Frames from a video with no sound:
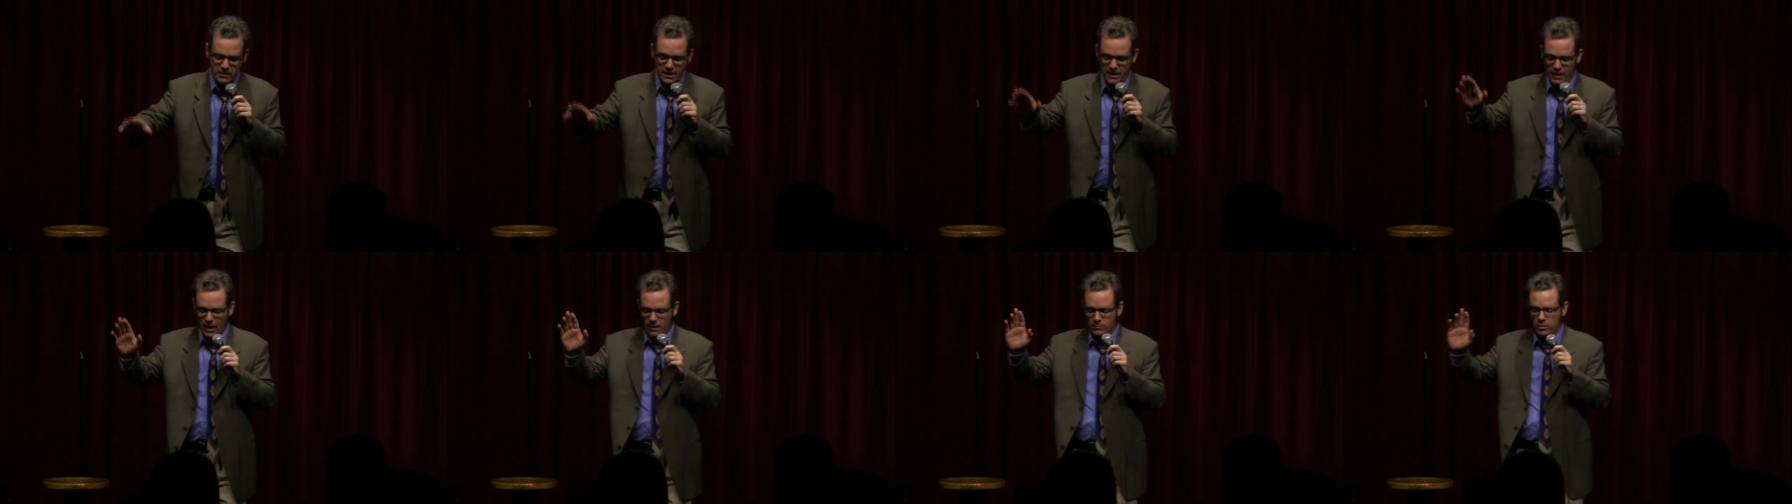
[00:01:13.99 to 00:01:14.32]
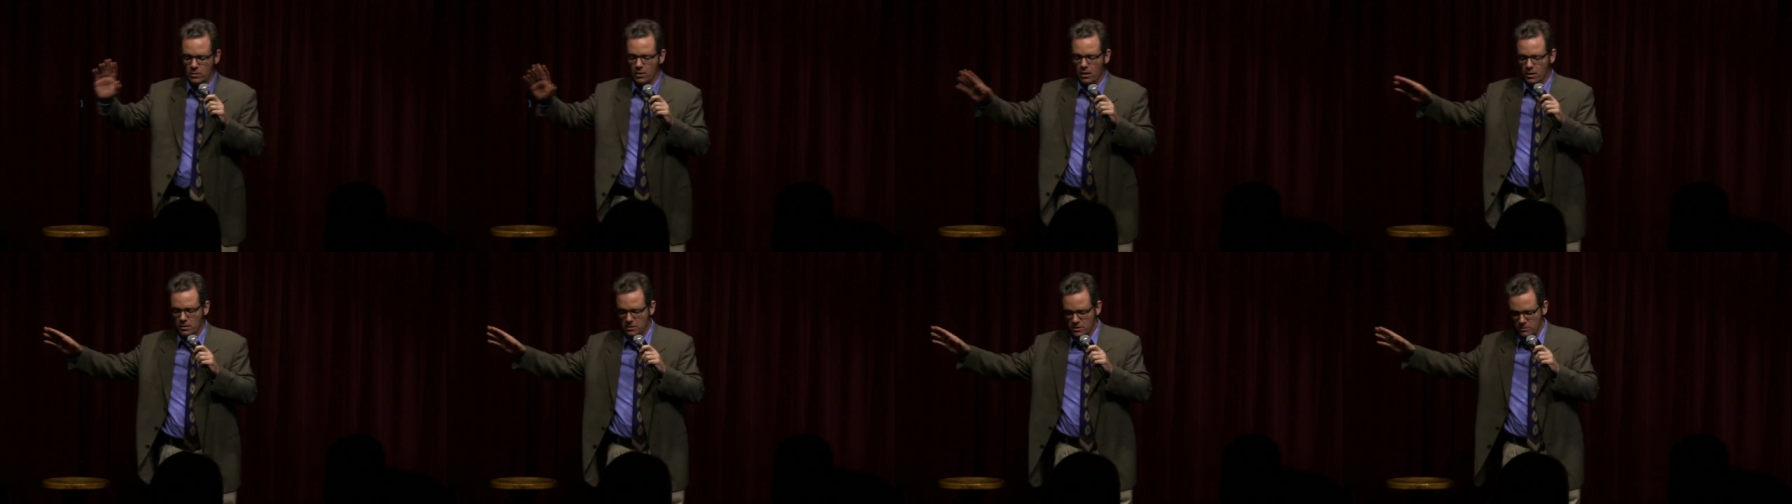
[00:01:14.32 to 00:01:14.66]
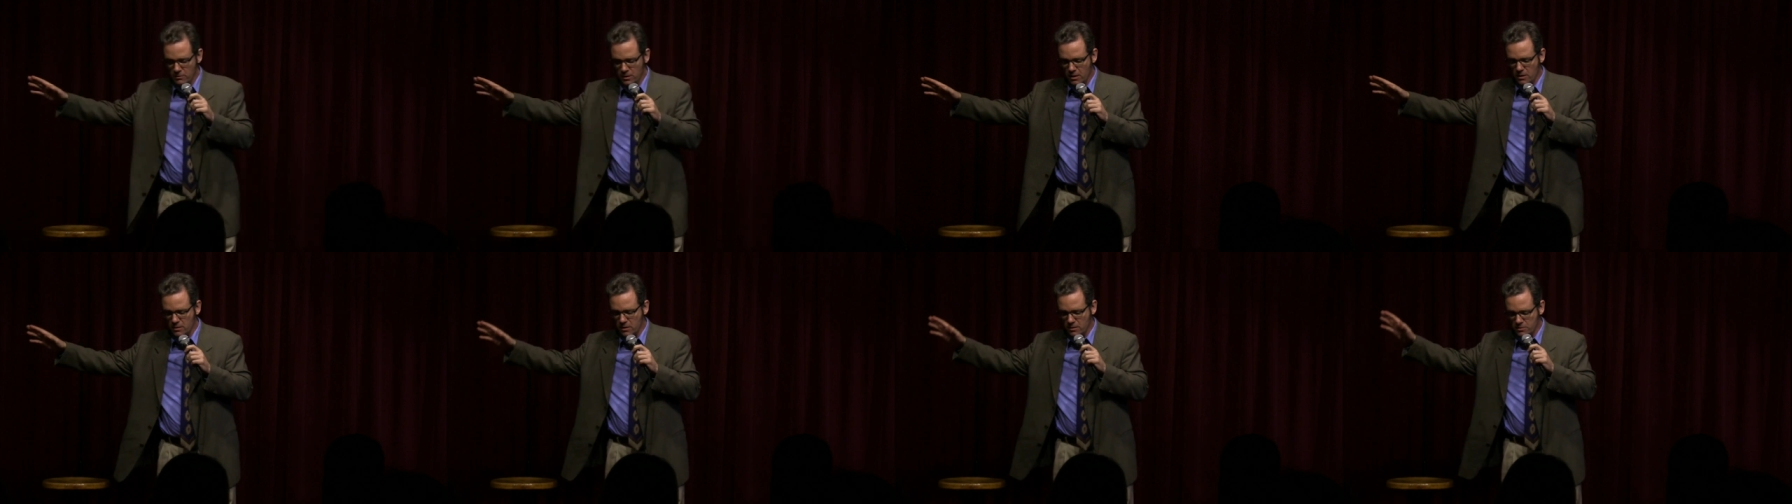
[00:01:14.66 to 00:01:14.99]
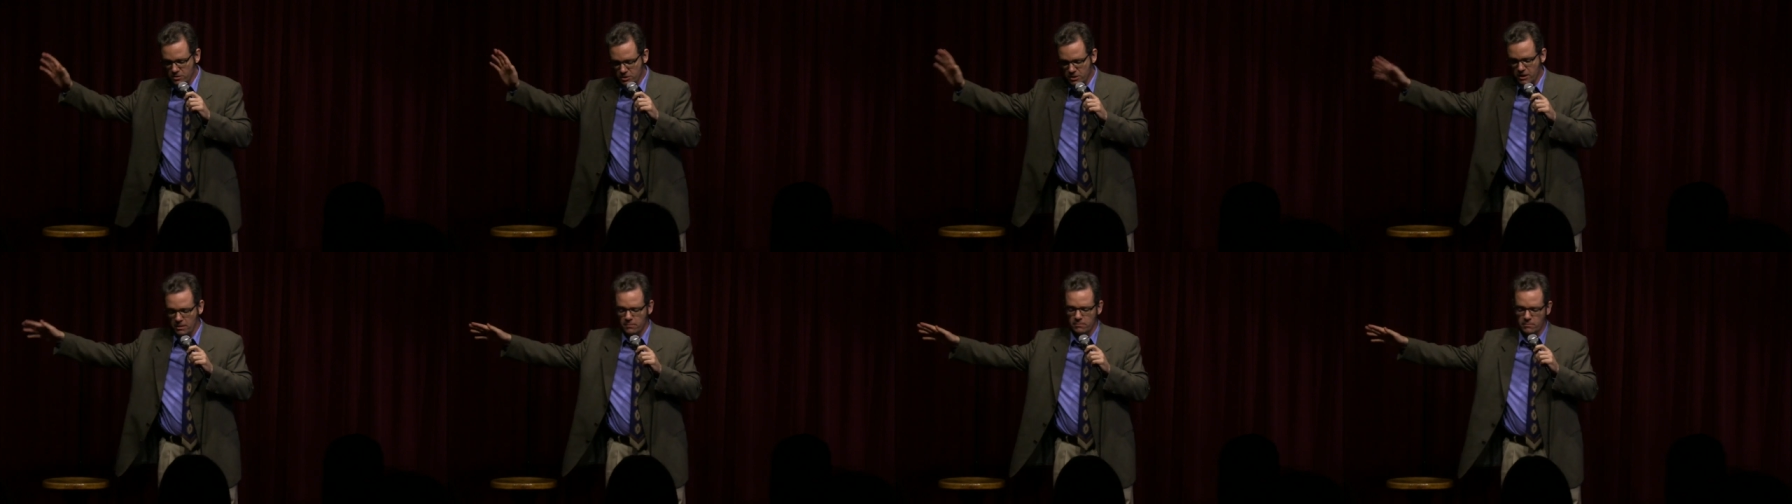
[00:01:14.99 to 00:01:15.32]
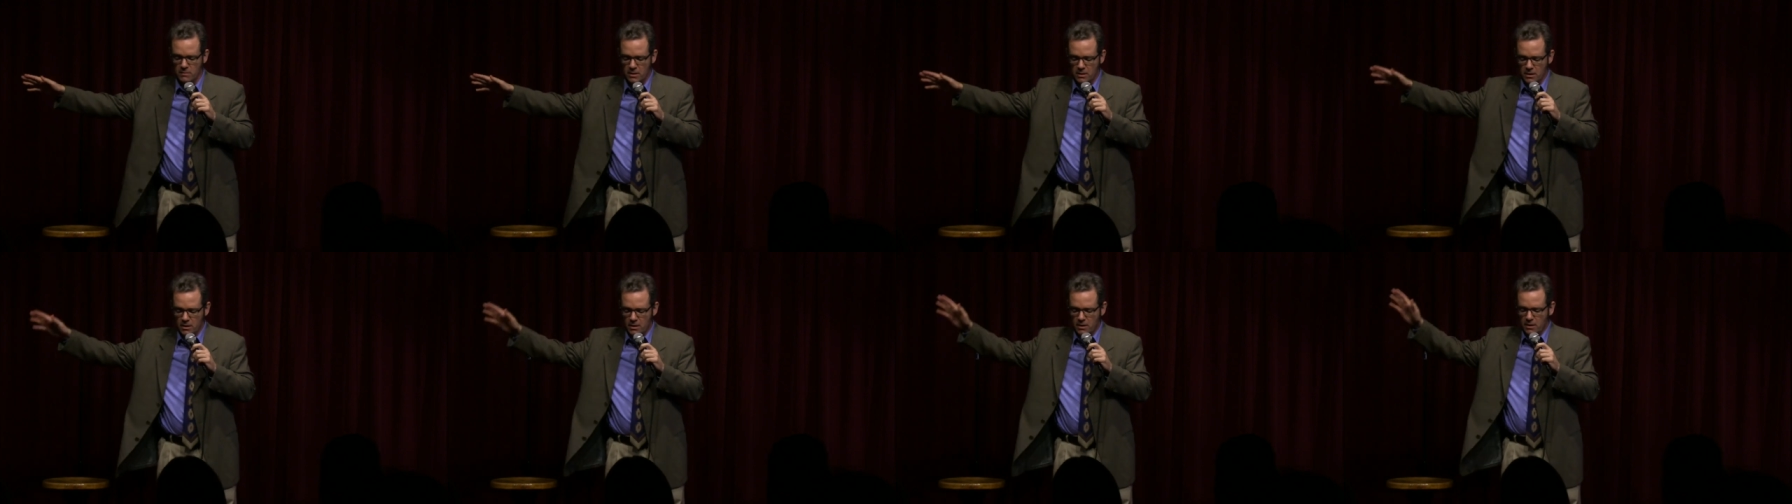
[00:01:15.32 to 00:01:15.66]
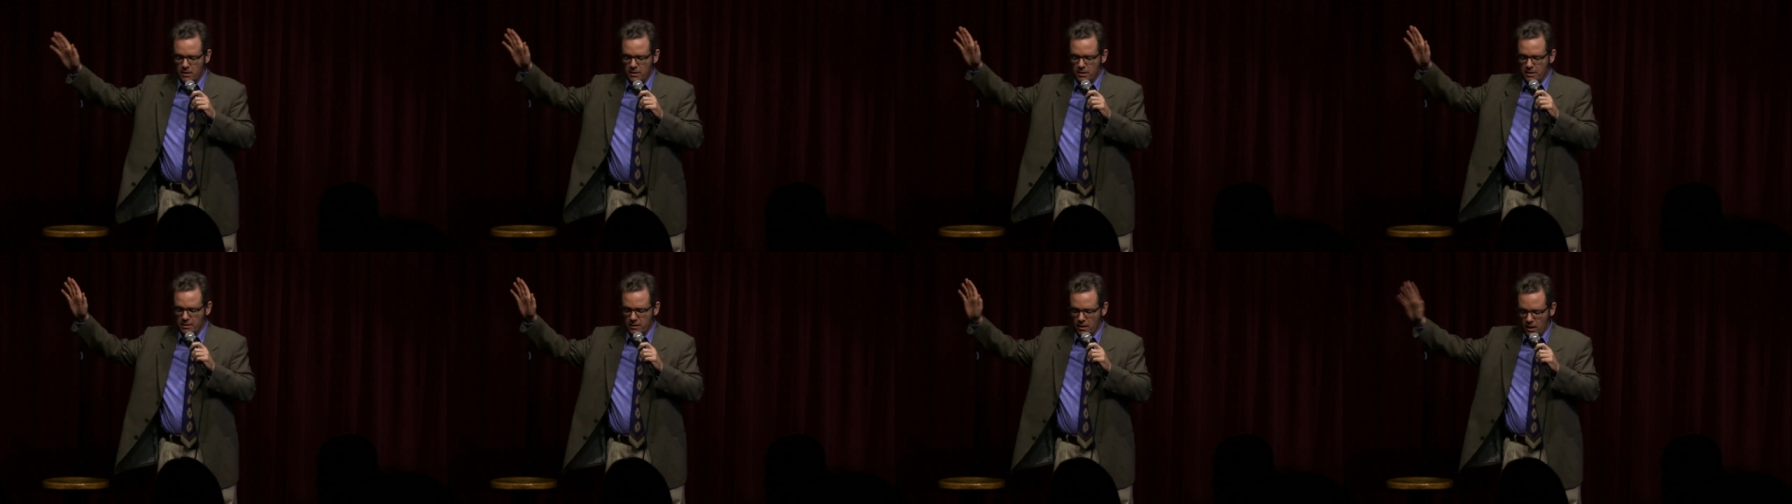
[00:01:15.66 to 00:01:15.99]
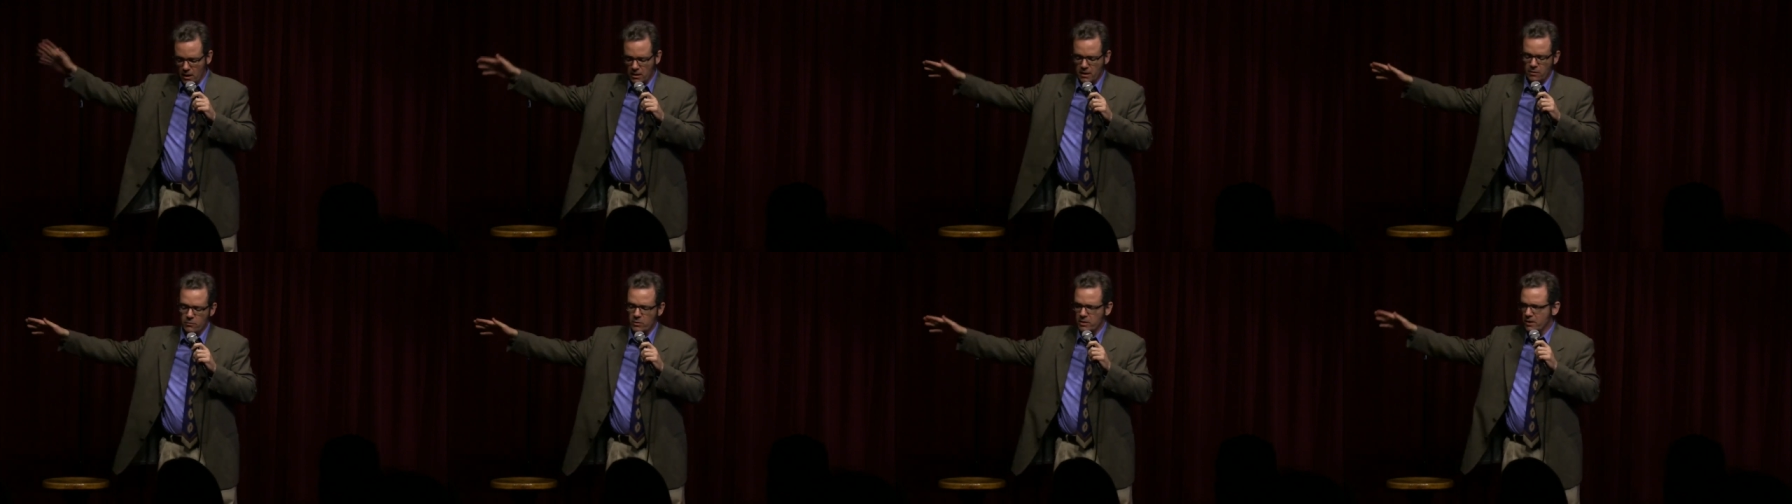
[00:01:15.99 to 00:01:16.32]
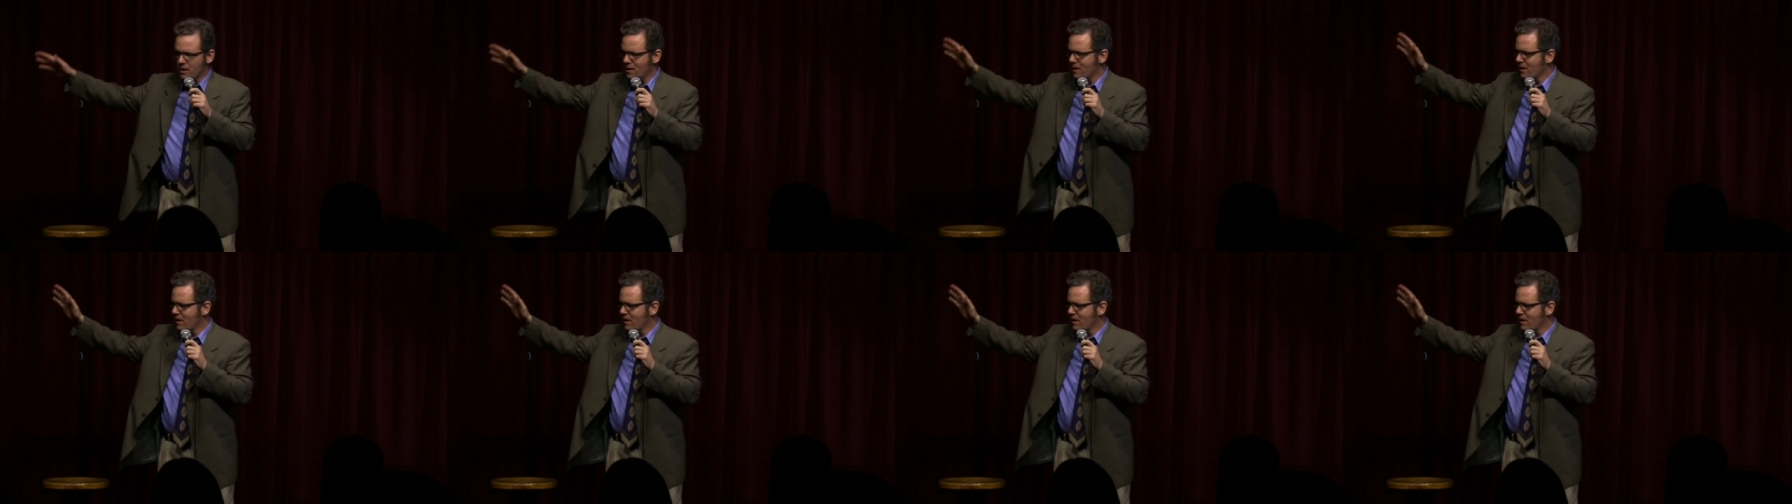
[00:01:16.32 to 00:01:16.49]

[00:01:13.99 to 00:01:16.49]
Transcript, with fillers: okay? I belong to a, a gym in Hollywood,